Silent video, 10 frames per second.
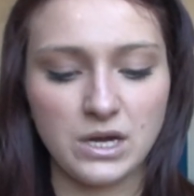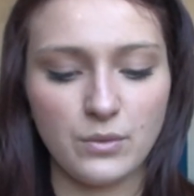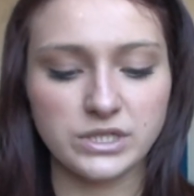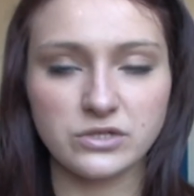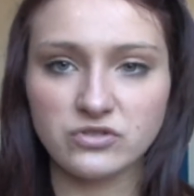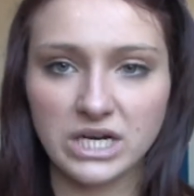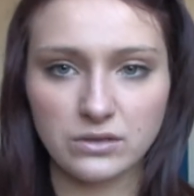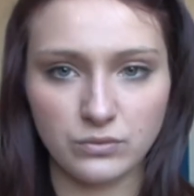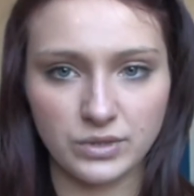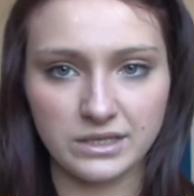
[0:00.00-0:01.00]
which will attract
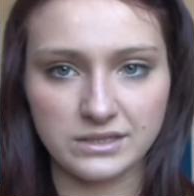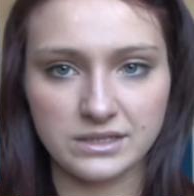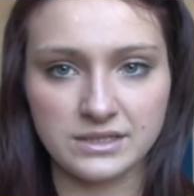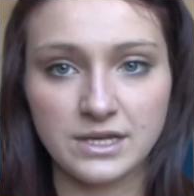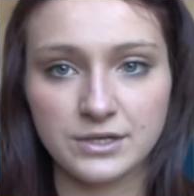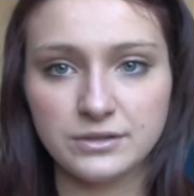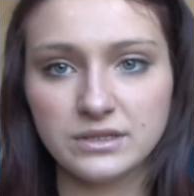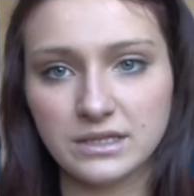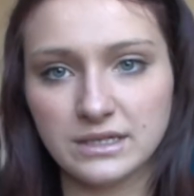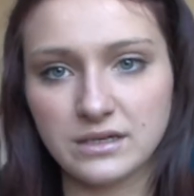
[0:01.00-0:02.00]
audiences to
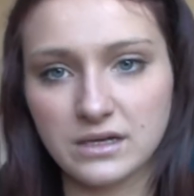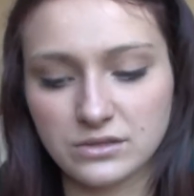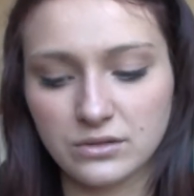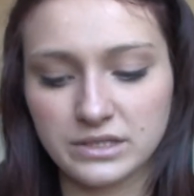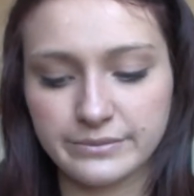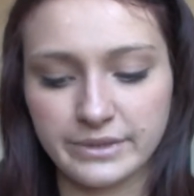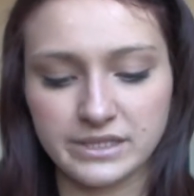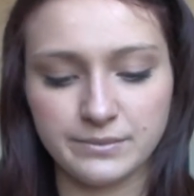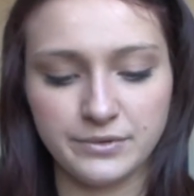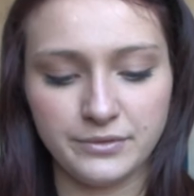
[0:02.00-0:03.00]
the lead article as well as
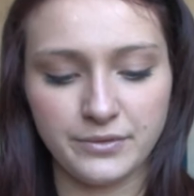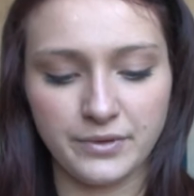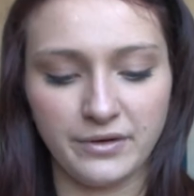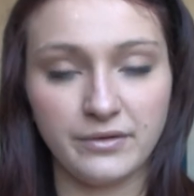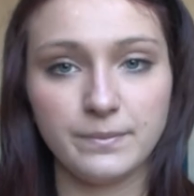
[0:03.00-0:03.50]
the pull quote,